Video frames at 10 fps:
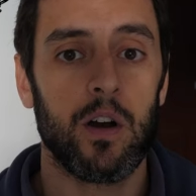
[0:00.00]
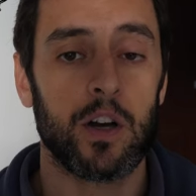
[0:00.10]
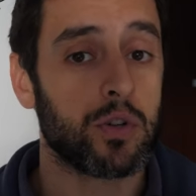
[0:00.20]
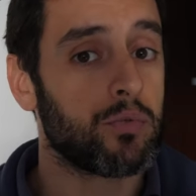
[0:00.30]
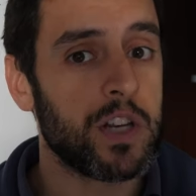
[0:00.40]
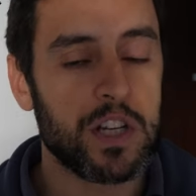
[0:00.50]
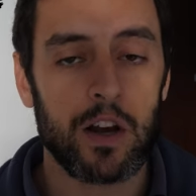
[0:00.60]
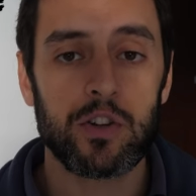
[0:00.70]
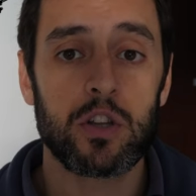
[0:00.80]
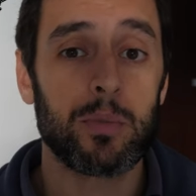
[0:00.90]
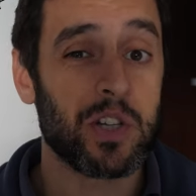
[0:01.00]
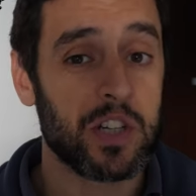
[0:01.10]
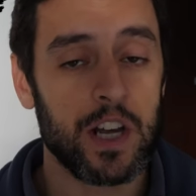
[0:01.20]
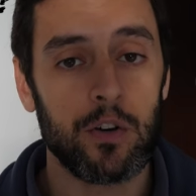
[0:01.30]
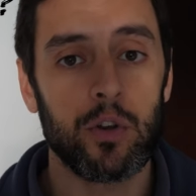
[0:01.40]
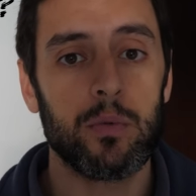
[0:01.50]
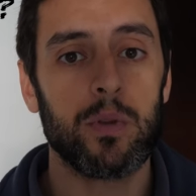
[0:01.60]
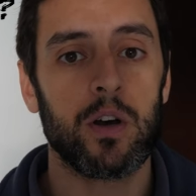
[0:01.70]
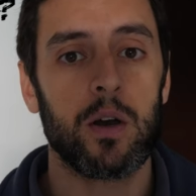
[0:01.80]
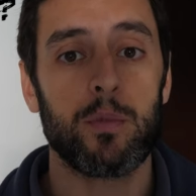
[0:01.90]
I should reach out to them, I should tell
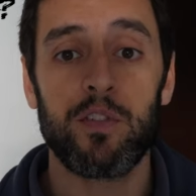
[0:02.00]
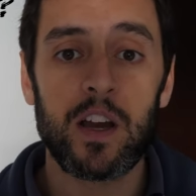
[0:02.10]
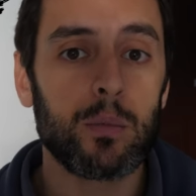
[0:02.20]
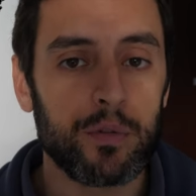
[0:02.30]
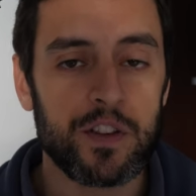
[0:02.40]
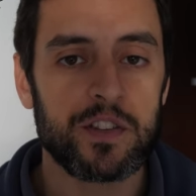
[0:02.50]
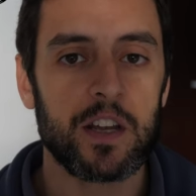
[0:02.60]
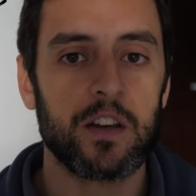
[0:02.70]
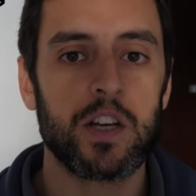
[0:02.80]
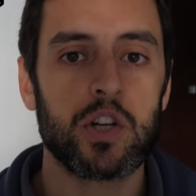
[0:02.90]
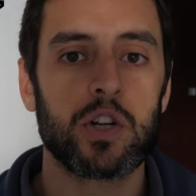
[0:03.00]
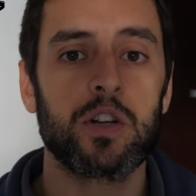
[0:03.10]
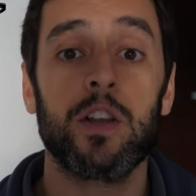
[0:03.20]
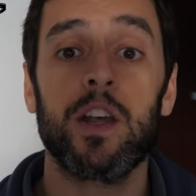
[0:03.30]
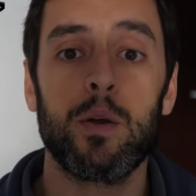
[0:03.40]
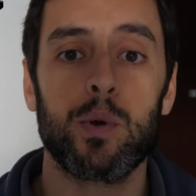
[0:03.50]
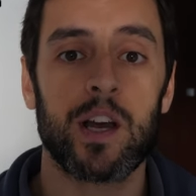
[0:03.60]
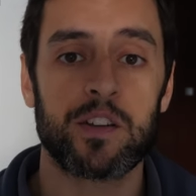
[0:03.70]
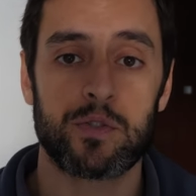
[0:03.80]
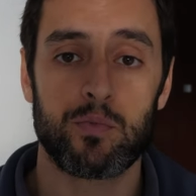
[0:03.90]
them that I'm available for the second edition and that he would
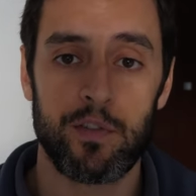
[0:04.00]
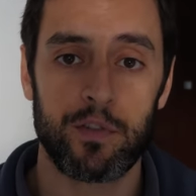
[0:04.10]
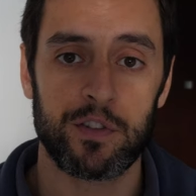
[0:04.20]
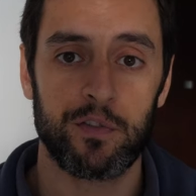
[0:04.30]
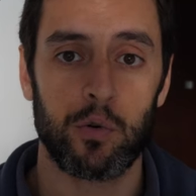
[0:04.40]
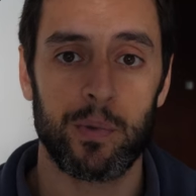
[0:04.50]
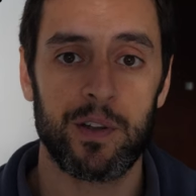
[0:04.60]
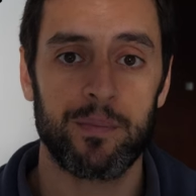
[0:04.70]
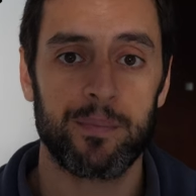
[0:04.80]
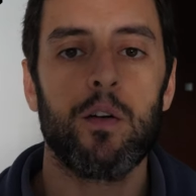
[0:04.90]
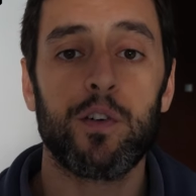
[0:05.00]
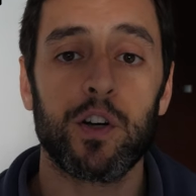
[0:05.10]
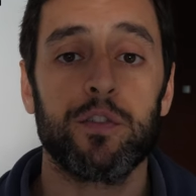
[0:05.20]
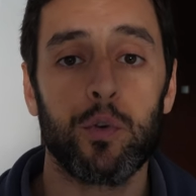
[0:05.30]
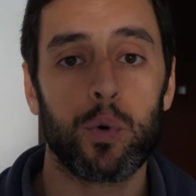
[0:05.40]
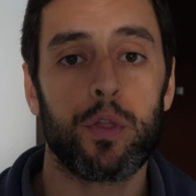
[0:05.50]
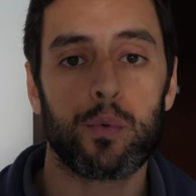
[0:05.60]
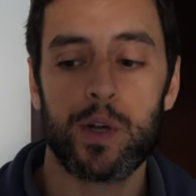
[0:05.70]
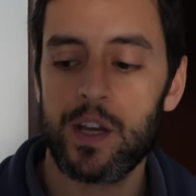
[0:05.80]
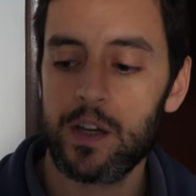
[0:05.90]
act as a reference for me. Fast forward
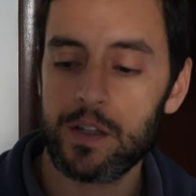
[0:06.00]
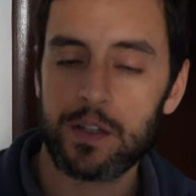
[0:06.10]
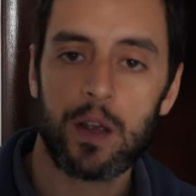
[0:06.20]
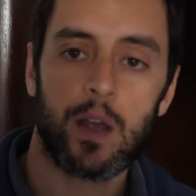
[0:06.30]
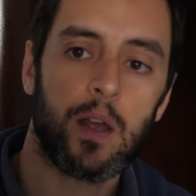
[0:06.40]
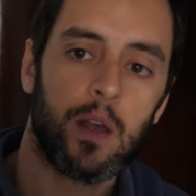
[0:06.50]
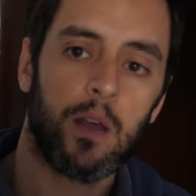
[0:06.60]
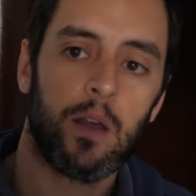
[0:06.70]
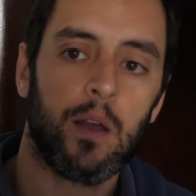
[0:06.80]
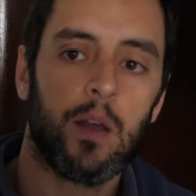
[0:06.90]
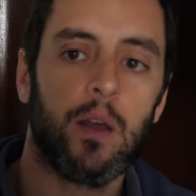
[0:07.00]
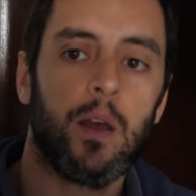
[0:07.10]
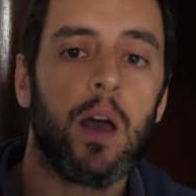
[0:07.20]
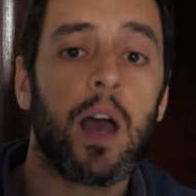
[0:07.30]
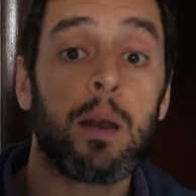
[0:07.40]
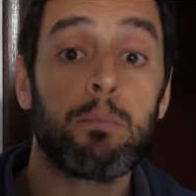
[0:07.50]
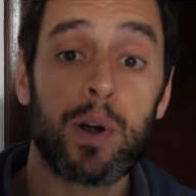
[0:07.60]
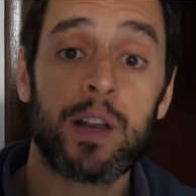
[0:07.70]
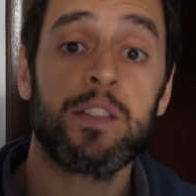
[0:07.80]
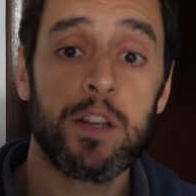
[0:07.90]
3 years, and
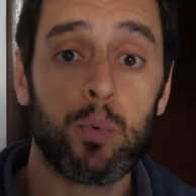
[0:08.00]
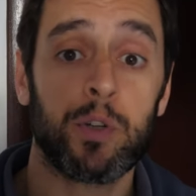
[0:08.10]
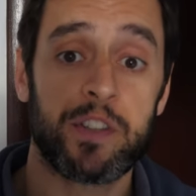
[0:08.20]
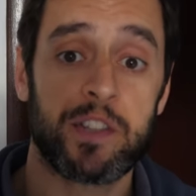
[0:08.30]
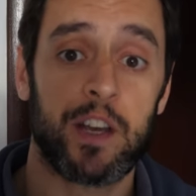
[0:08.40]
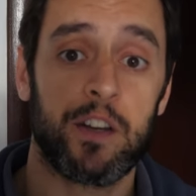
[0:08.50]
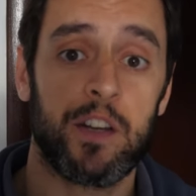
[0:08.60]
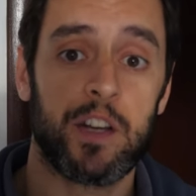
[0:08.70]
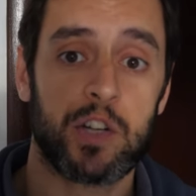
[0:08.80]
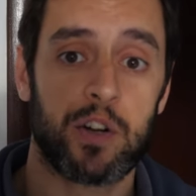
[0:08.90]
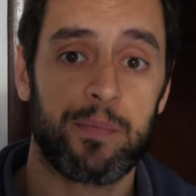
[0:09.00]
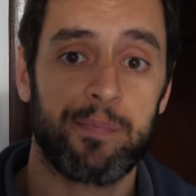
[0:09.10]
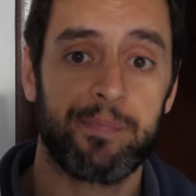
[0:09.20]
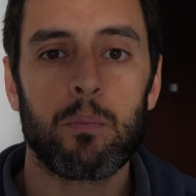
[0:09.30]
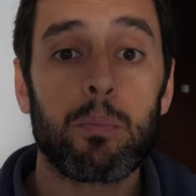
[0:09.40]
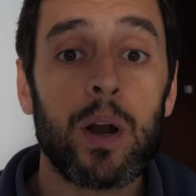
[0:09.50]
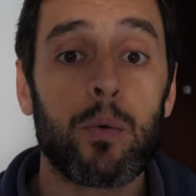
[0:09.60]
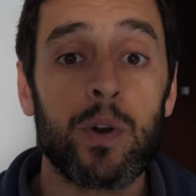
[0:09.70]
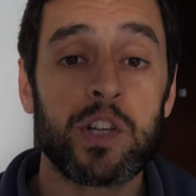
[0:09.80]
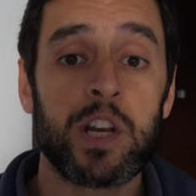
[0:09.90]
Bradt did want a second edition.
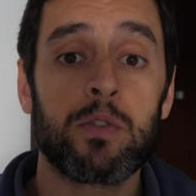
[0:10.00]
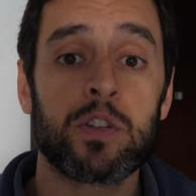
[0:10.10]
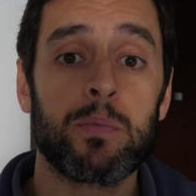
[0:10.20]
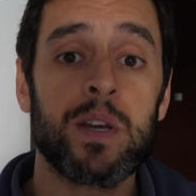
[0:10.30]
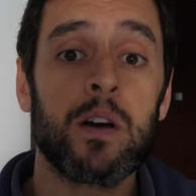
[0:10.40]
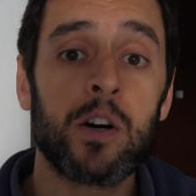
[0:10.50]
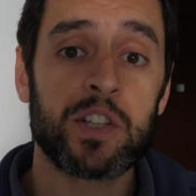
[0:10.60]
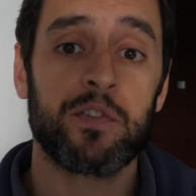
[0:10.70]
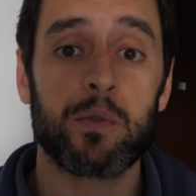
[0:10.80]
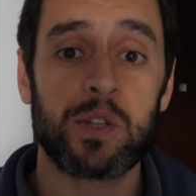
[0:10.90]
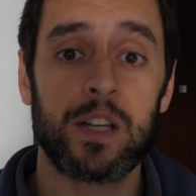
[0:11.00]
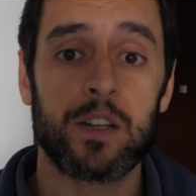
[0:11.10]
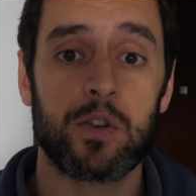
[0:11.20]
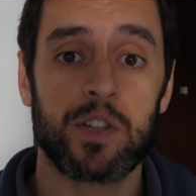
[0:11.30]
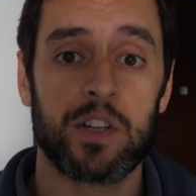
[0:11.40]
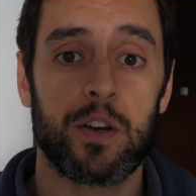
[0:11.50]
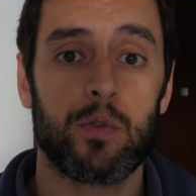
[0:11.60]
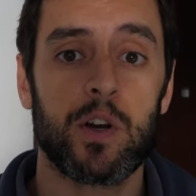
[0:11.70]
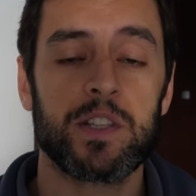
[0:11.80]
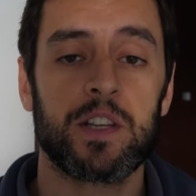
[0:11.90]
Bradt reached out to me, asked if I was still interested in
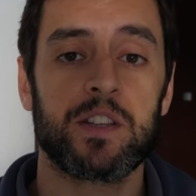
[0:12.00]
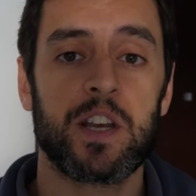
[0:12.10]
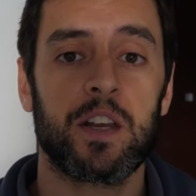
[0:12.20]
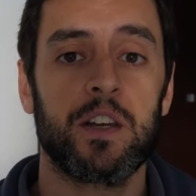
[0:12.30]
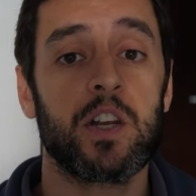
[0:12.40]
writing the second